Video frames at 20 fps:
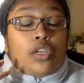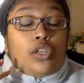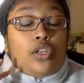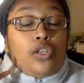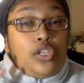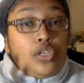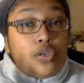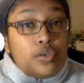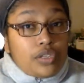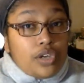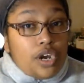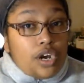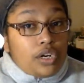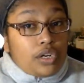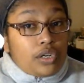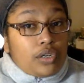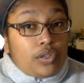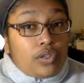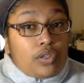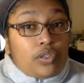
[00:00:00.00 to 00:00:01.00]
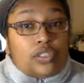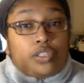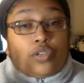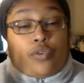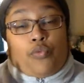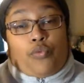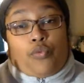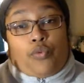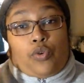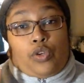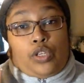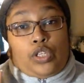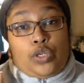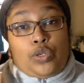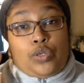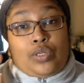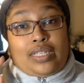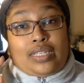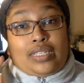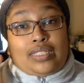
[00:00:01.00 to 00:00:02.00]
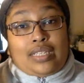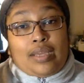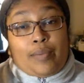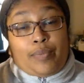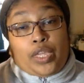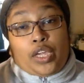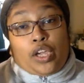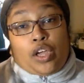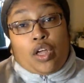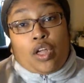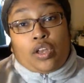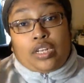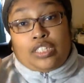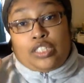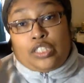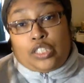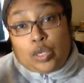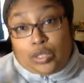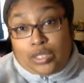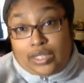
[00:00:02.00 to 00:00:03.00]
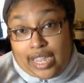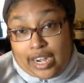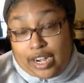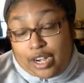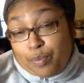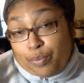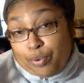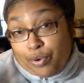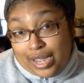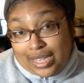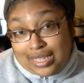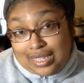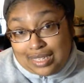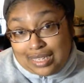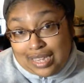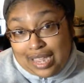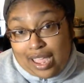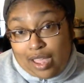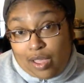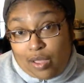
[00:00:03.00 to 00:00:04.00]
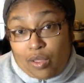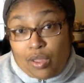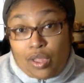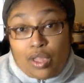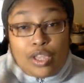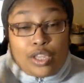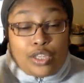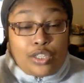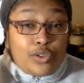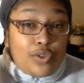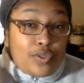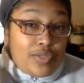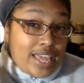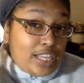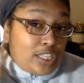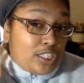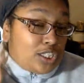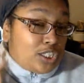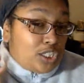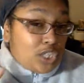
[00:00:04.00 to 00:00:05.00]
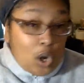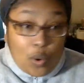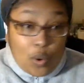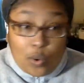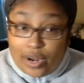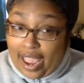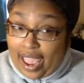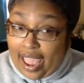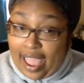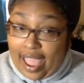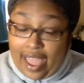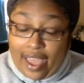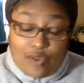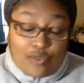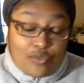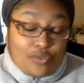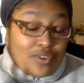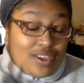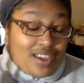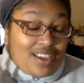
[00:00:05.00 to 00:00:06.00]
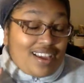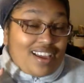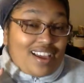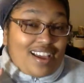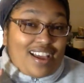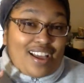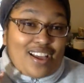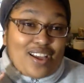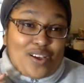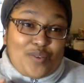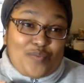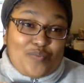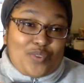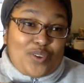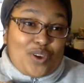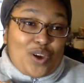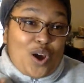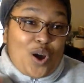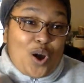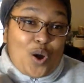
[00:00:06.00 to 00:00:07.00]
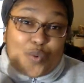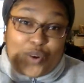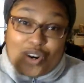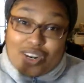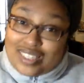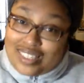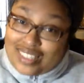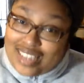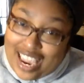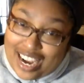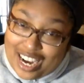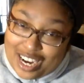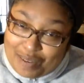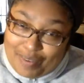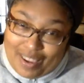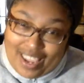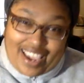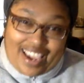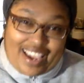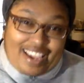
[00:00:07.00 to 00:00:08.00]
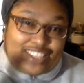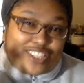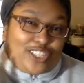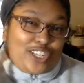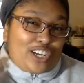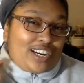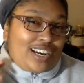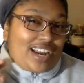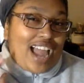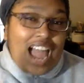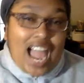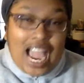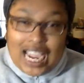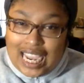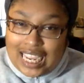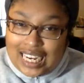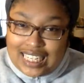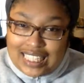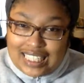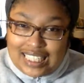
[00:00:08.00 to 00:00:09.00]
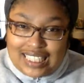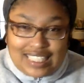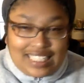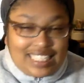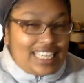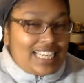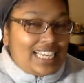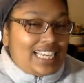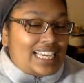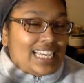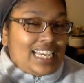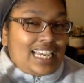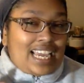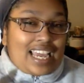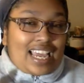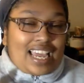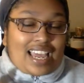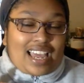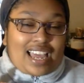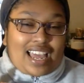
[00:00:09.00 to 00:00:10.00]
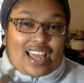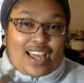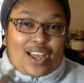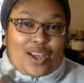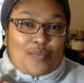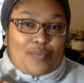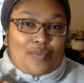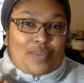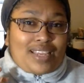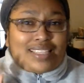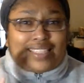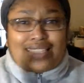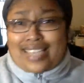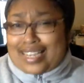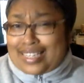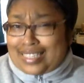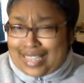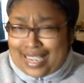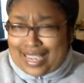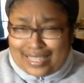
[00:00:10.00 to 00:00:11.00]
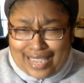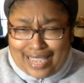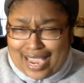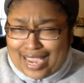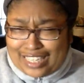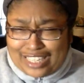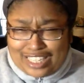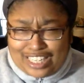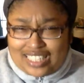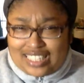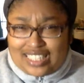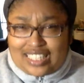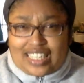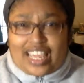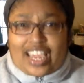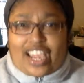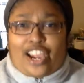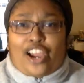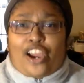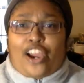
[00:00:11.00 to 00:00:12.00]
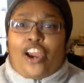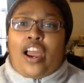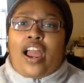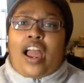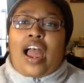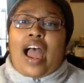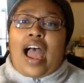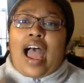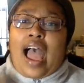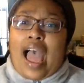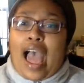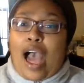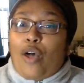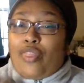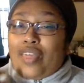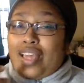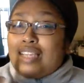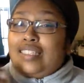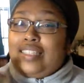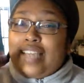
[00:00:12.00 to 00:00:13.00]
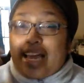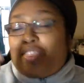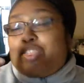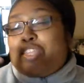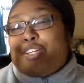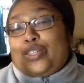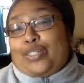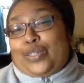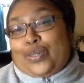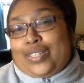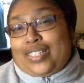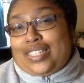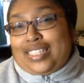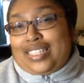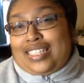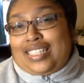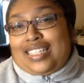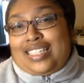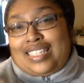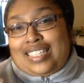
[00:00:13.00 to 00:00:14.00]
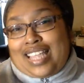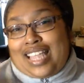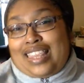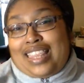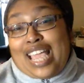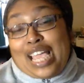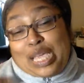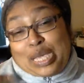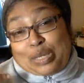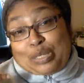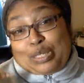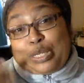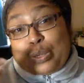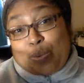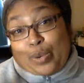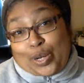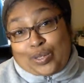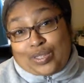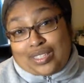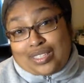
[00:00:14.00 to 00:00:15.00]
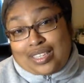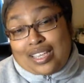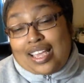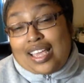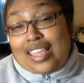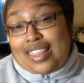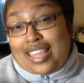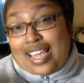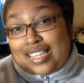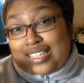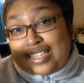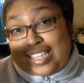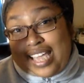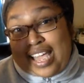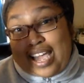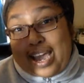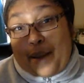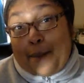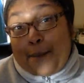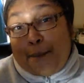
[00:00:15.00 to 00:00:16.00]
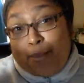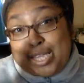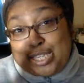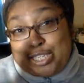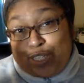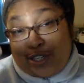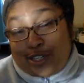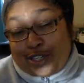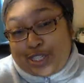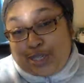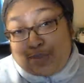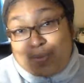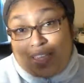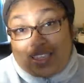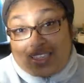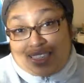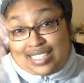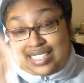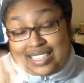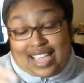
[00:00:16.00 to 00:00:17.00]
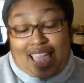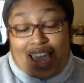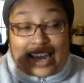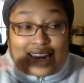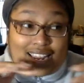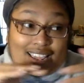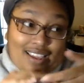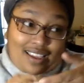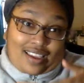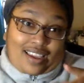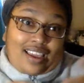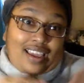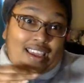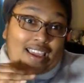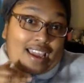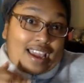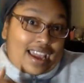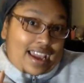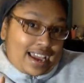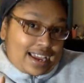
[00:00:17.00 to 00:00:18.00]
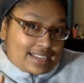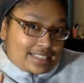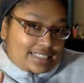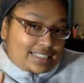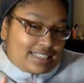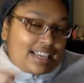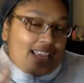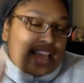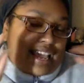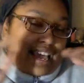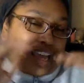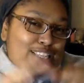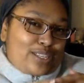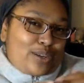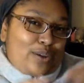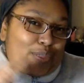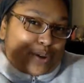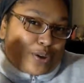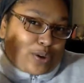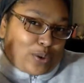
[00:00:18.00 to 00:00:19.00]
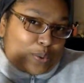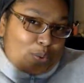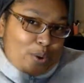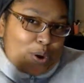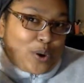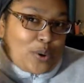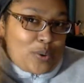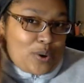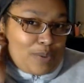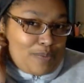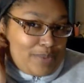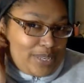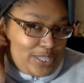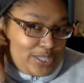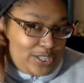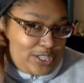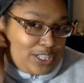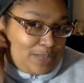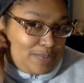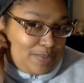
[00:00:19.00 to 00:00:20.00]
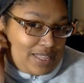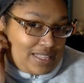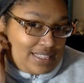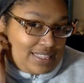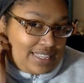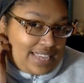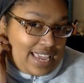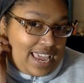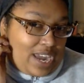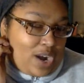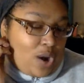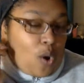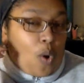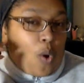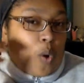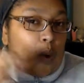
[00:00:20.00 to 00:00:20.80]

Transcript: News articles use something called Associated Press style. So they don't have a works cited page. You're not going to see in-text citations there. How they cite their sources is that they use quotes. They say, Mr. Smith said X. And so they'll quote what Mr. Smith said.